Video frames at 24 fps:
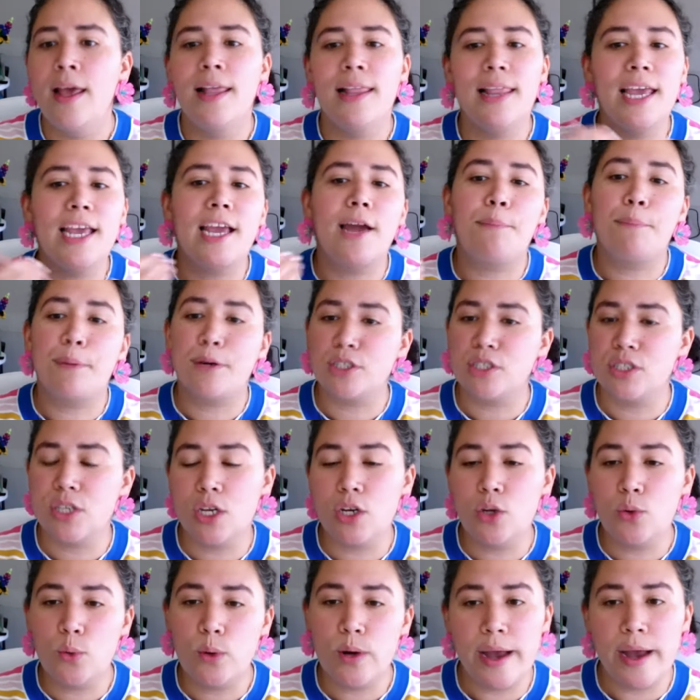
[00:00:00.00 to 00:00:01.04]
like a person
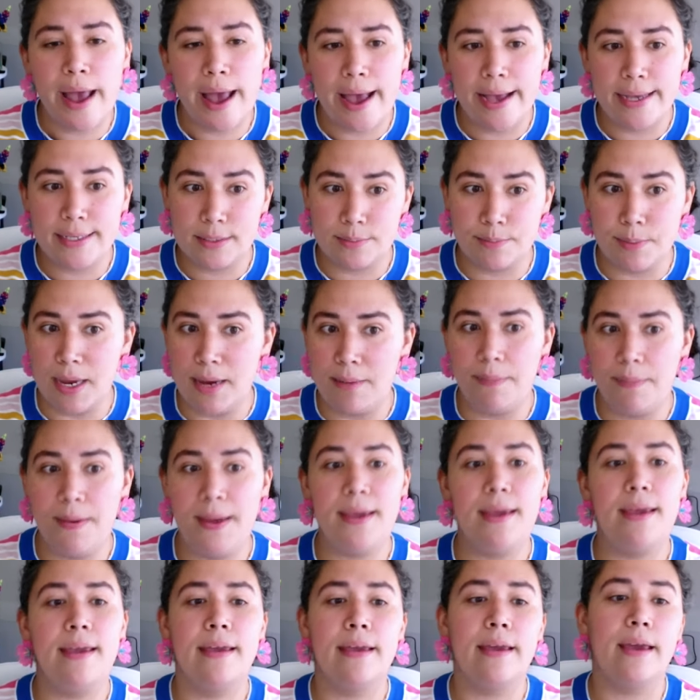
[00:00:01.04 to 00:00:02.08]
who has
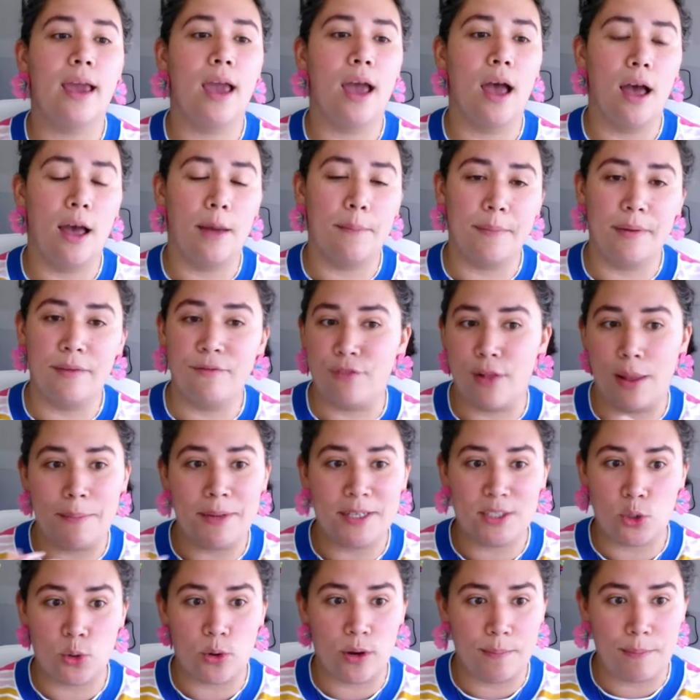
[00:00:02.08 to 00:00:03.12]
maybe
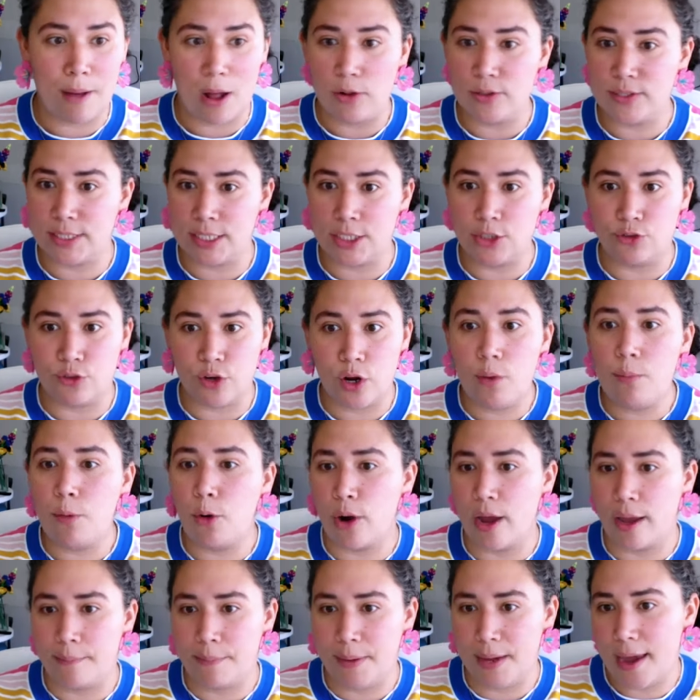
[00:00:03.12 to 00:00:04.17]
inflammatory bowel syndrome or
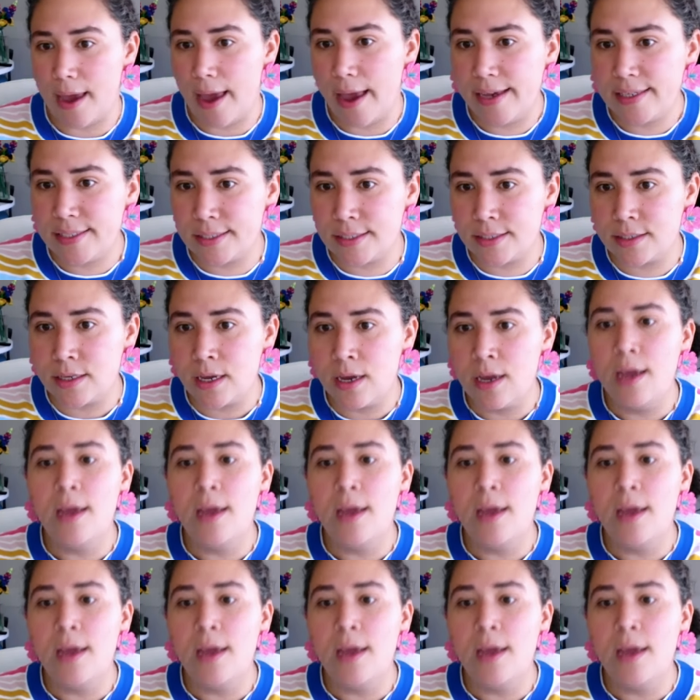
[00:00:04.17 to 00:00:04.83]
IBS,